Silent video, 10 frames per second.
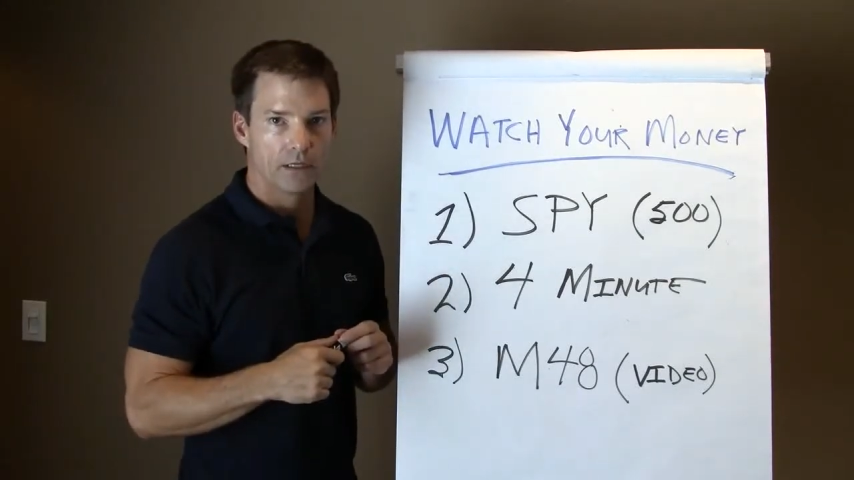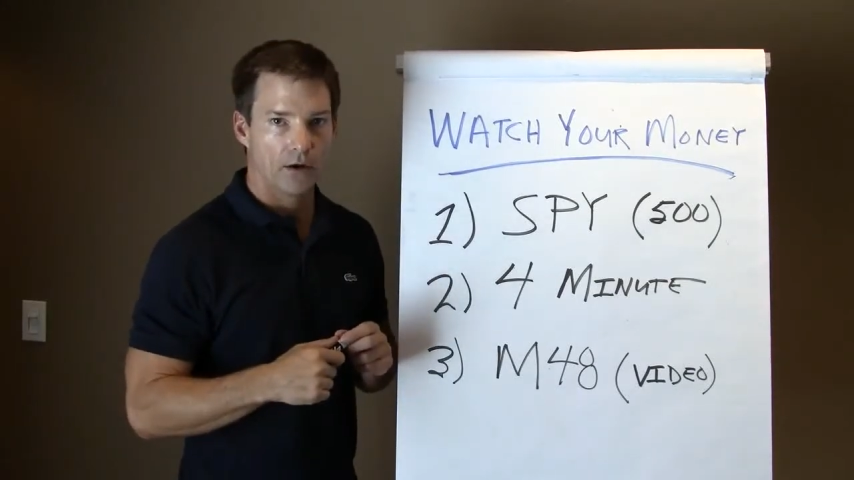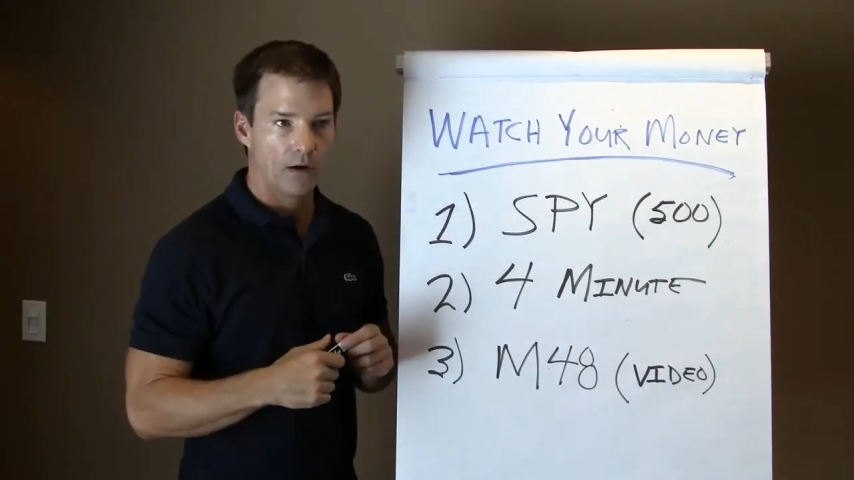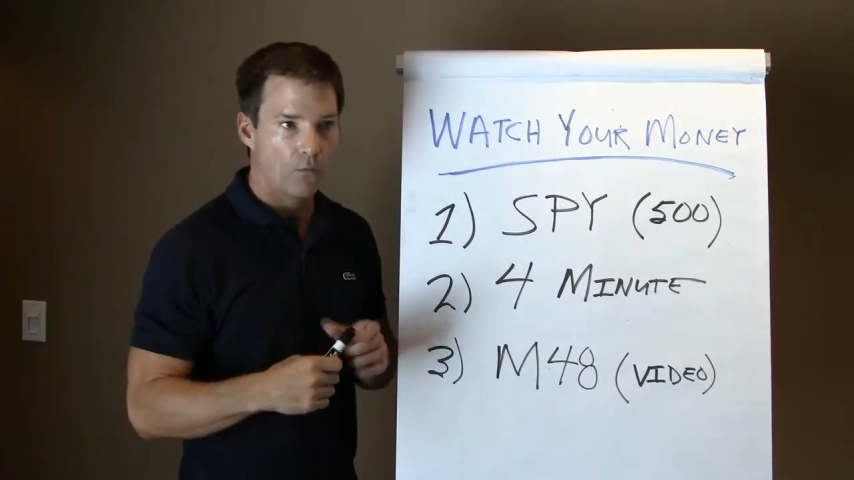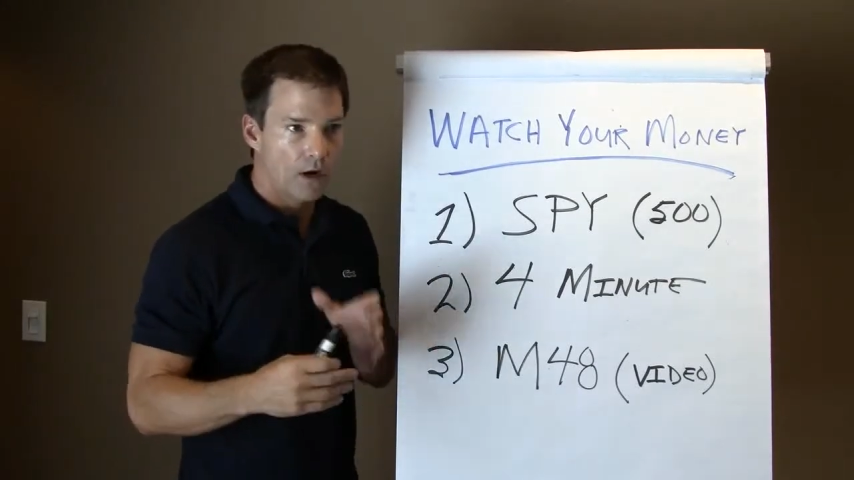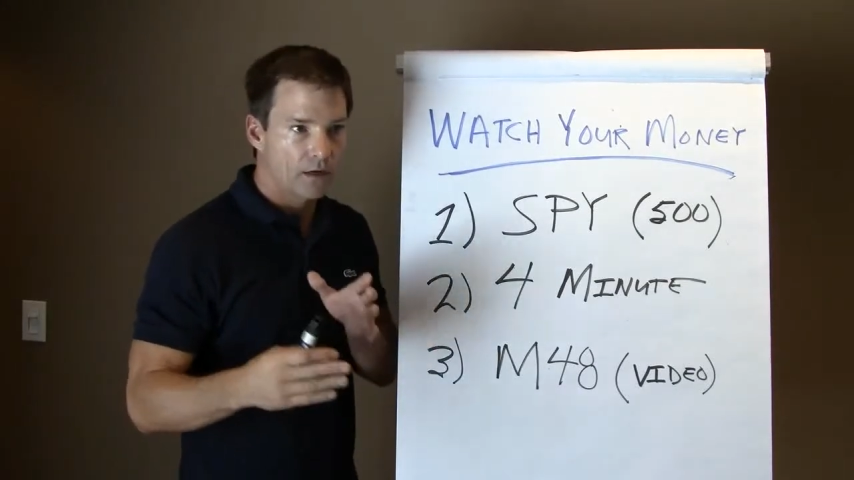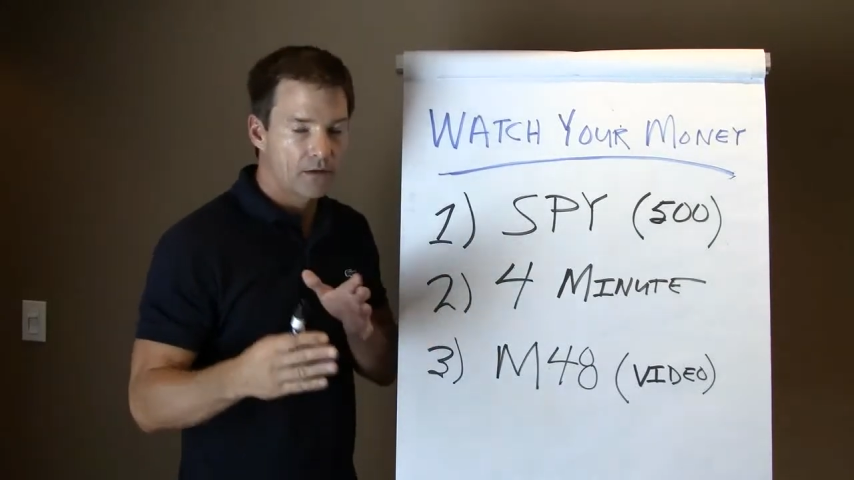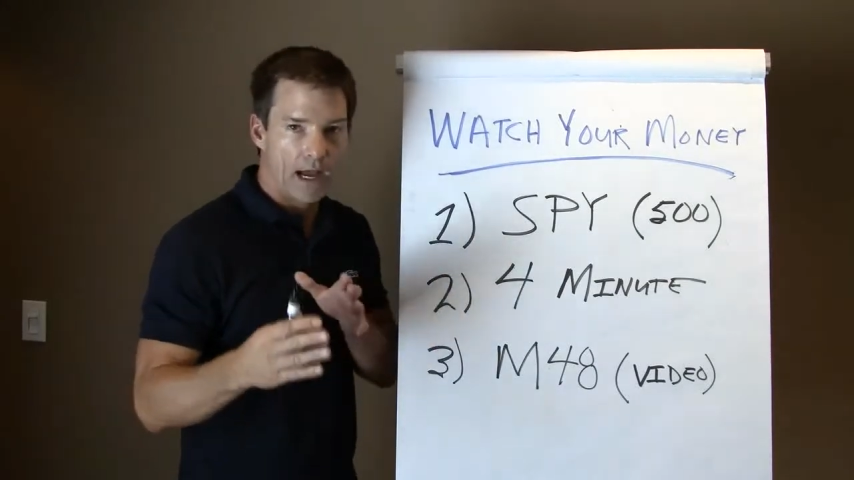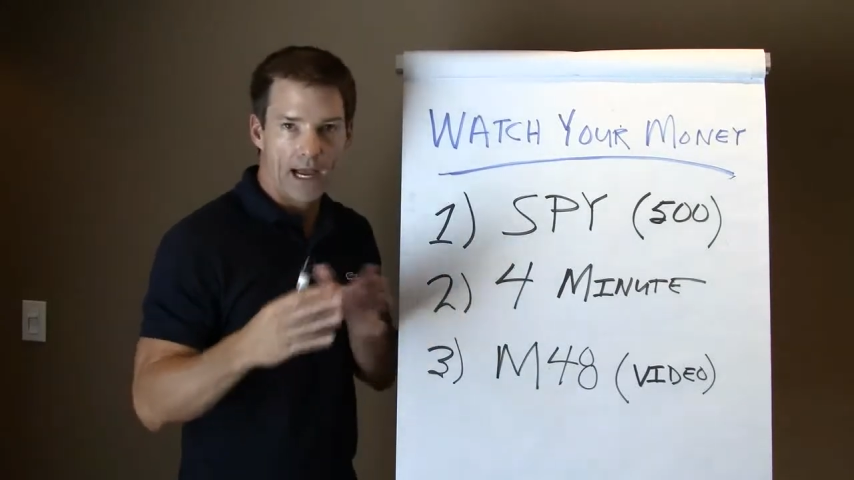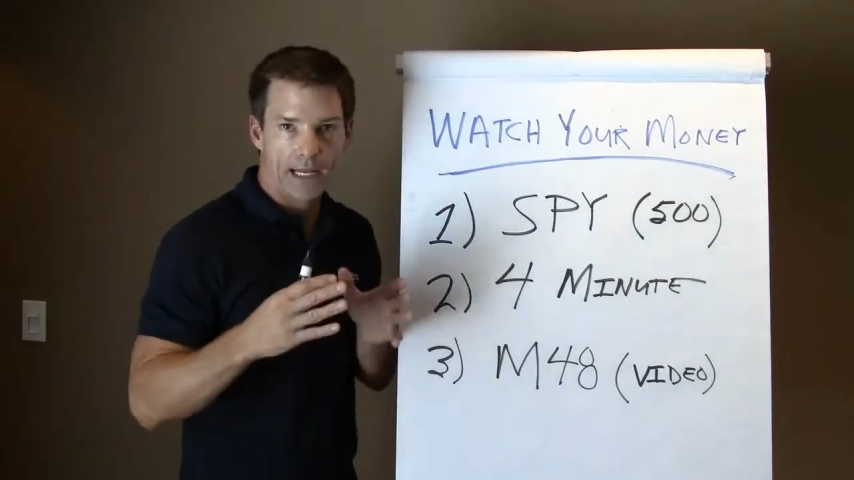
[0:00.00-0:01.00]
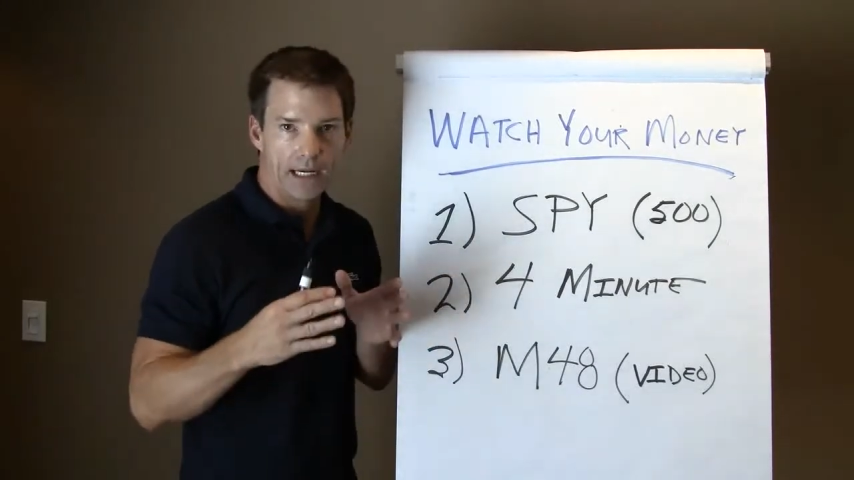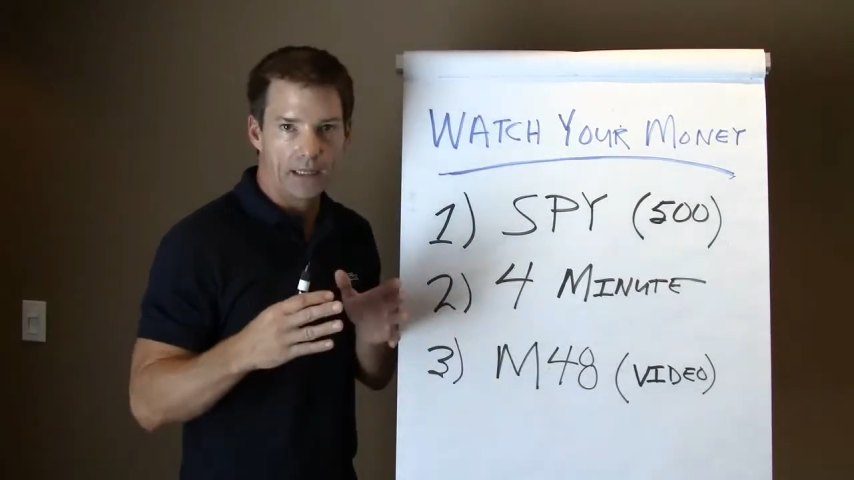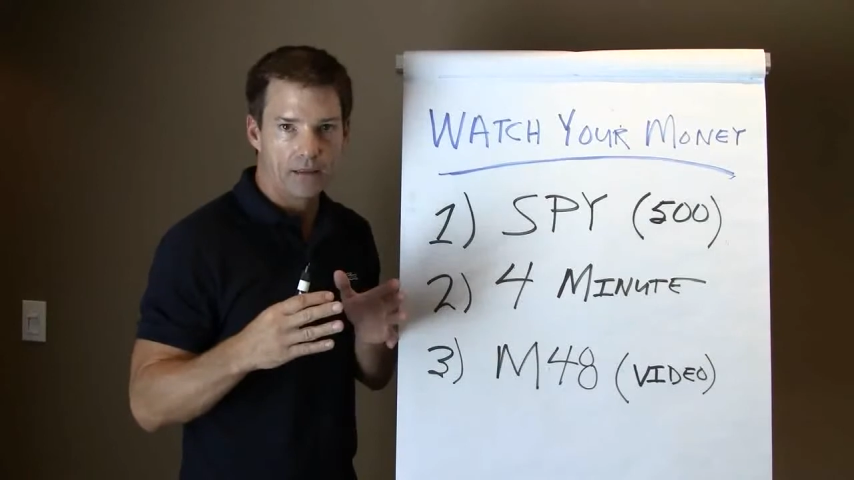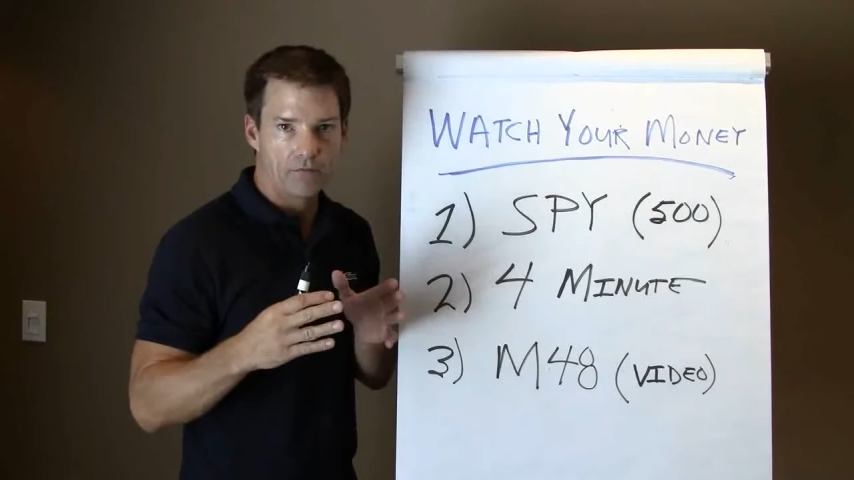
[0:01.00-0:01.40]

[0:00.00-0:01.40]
I don't want to hide anything